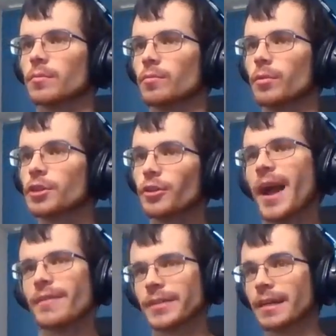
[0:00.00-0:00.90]
With
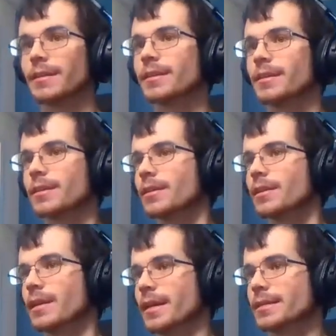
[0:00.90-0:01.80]
drafting
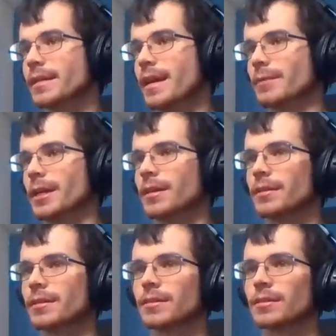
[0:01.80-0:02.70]
and stamina.
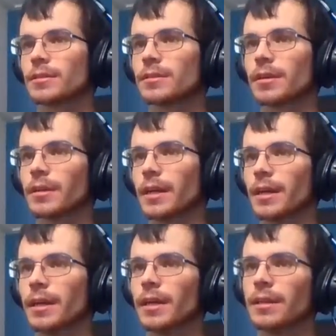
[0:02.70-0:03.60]
So I'm going to
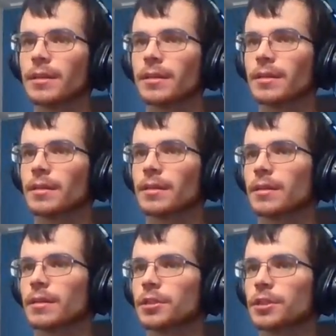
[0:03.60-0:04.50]
cut
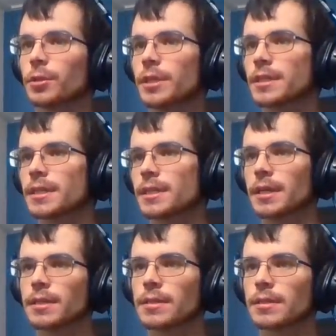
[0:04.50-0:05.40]
shortest
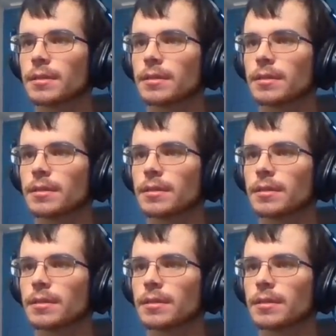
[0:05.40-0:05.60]
distance.